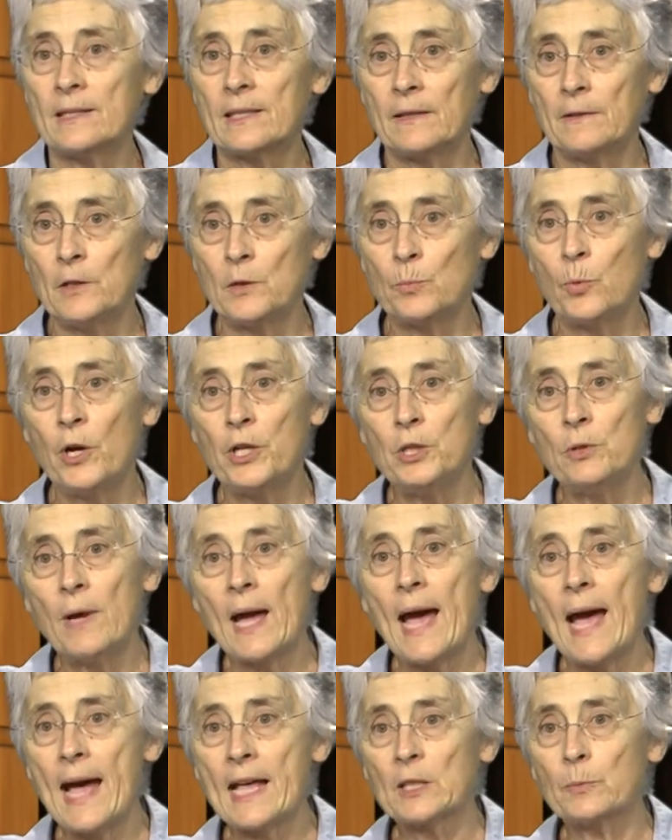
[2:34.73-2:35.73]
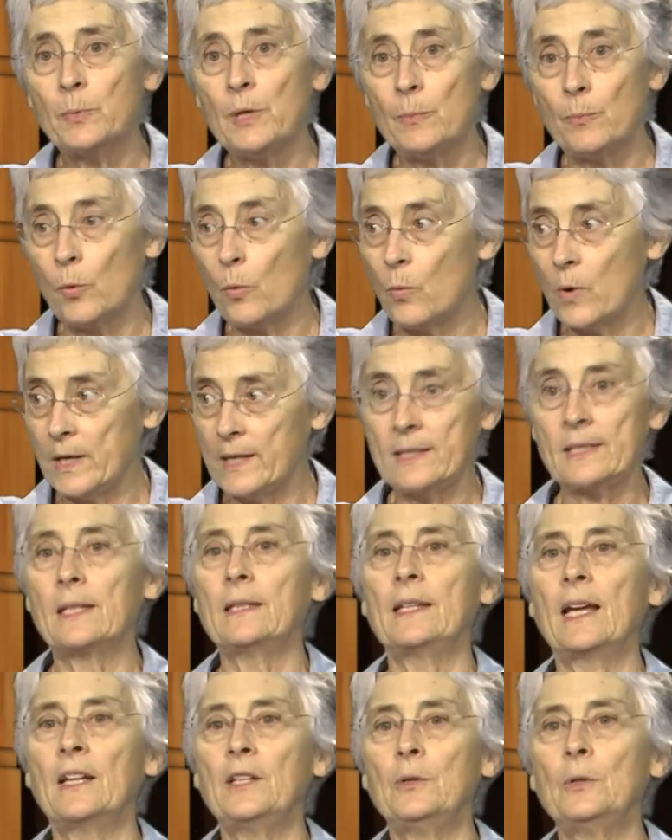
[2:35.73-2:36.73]
At this point, you ask people, what is it
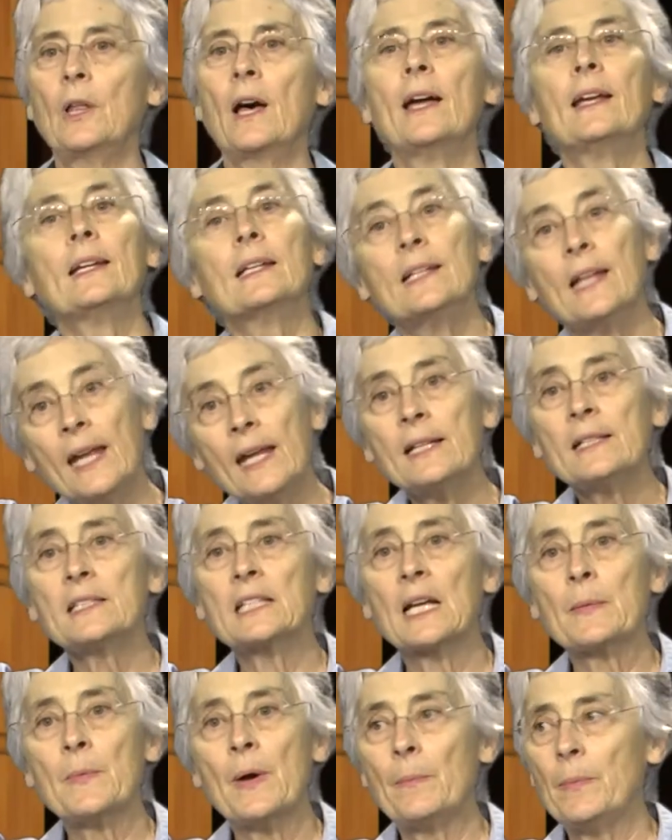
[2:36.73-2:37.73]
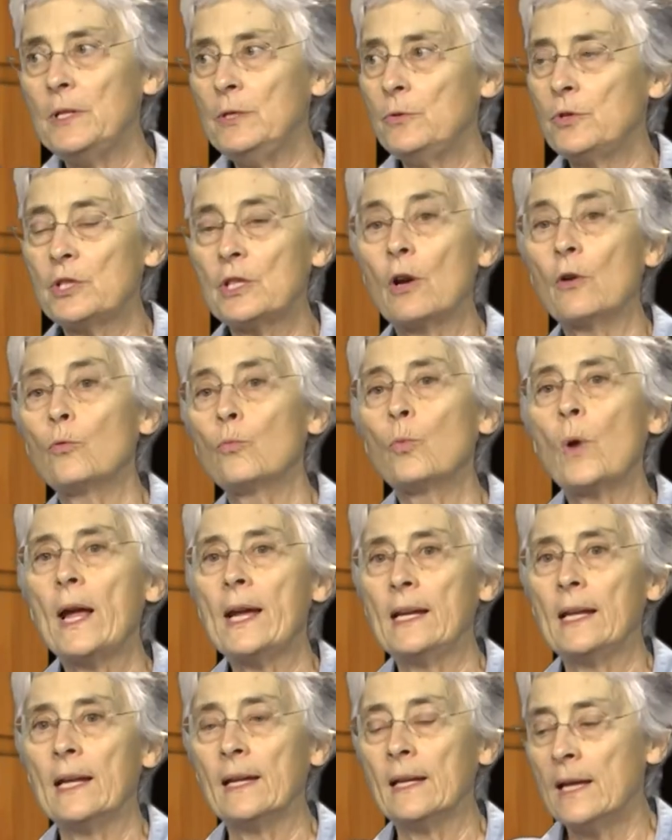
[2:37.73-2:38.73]
that you like? And hands come up and you start
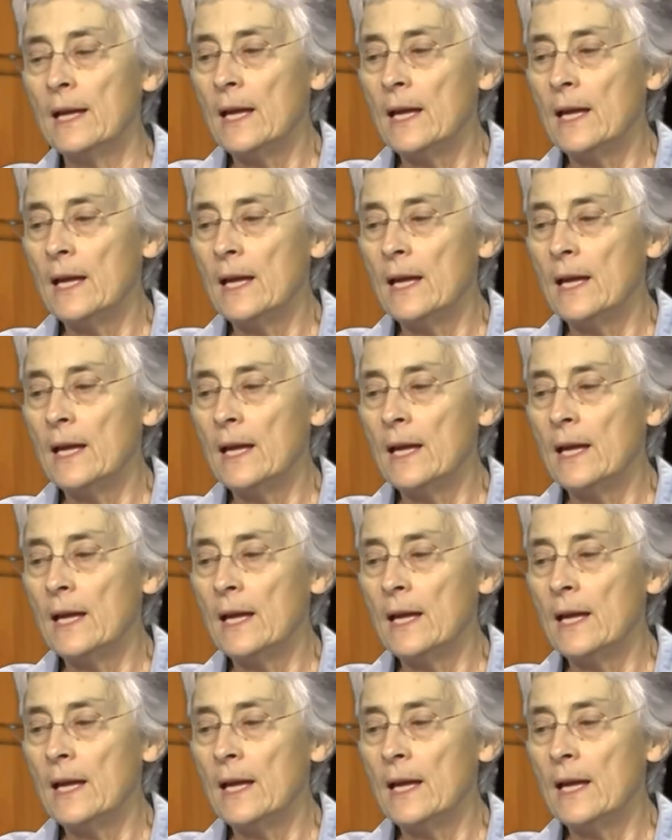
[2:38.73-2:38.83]
writing.